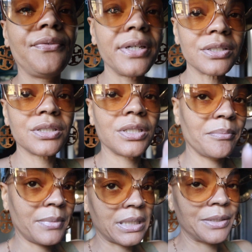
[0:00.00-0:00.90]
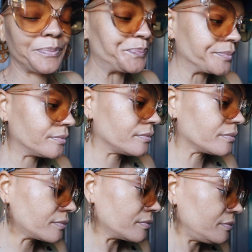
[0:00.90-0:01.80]
fish, but
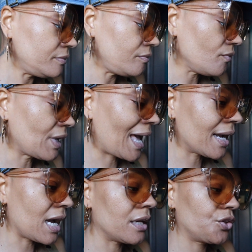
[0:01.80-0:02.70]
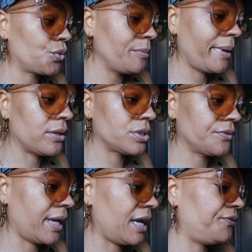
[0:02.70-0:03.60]
I got 3 pounds of
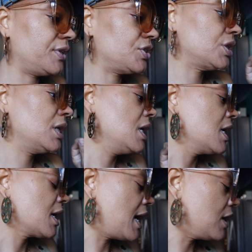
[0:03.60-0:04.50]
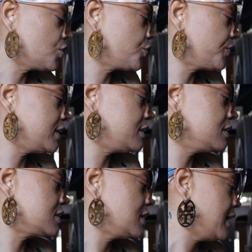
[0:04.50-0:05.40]
catfish, collard
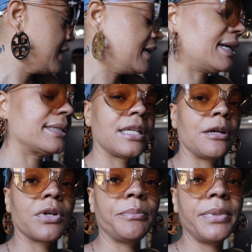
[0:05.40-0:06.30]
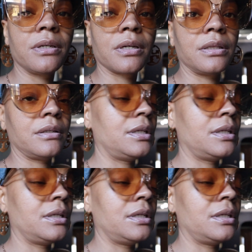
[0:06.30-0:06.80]
greens, and like I said, I'm gonna be cooking the